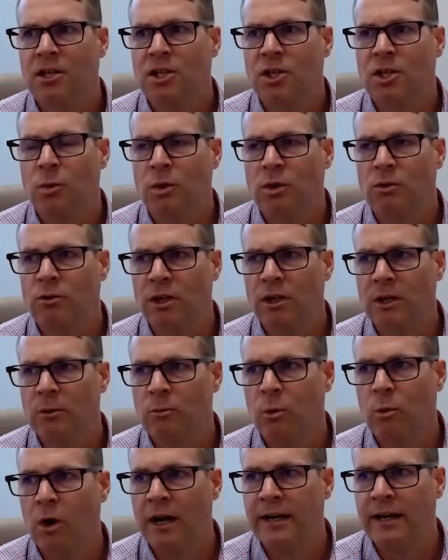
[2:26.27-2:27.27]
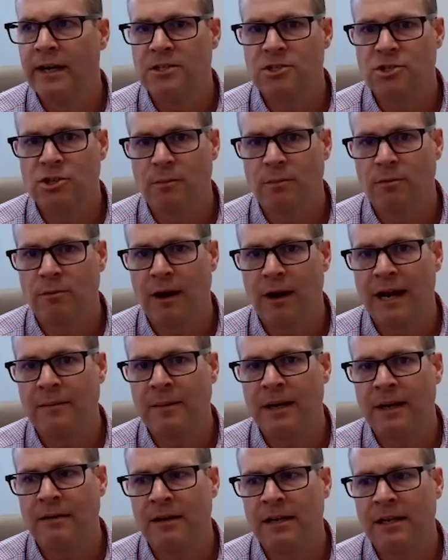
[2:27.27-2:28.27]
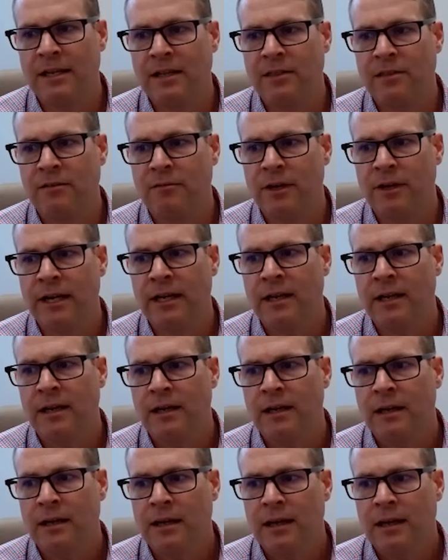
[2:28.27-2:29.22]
you would really want as your primary E3,